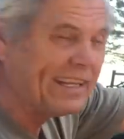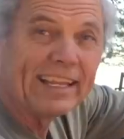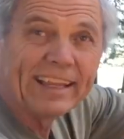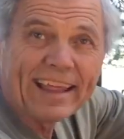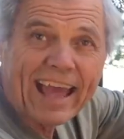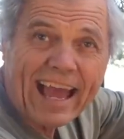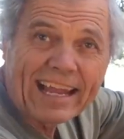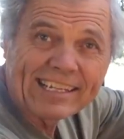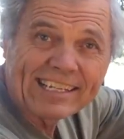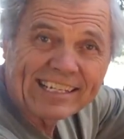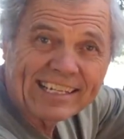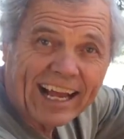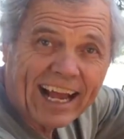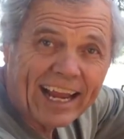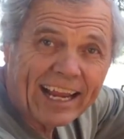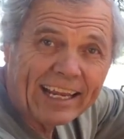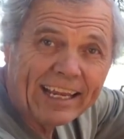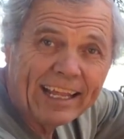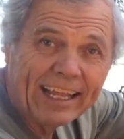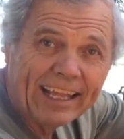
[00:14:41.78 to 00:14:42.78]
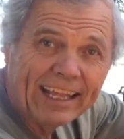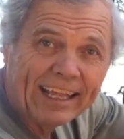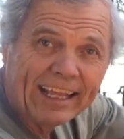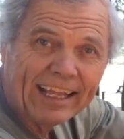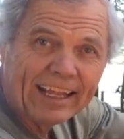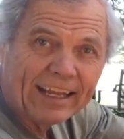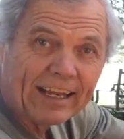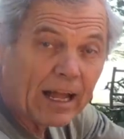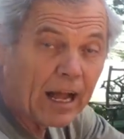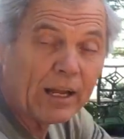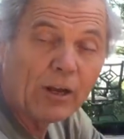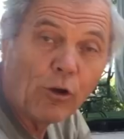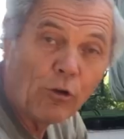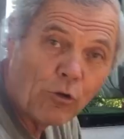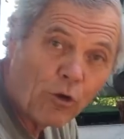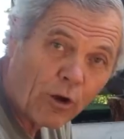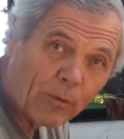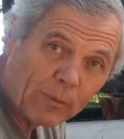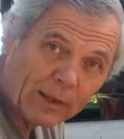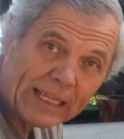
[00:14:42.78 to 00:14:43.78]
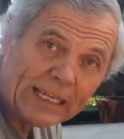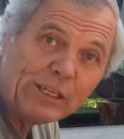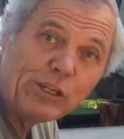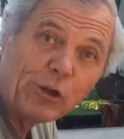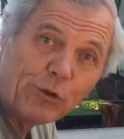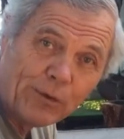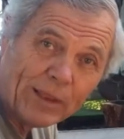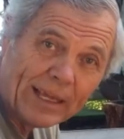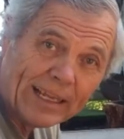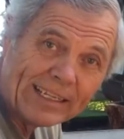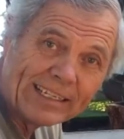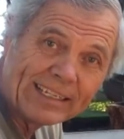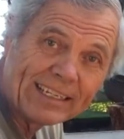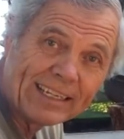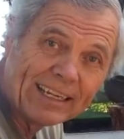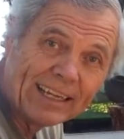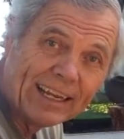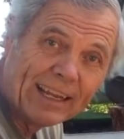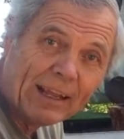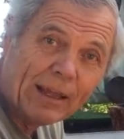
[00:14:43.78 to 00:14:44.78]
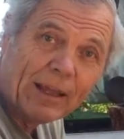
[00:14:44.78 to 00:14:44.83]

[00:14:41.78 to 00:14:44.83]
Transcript: it to that side. Now, I don't normally do this.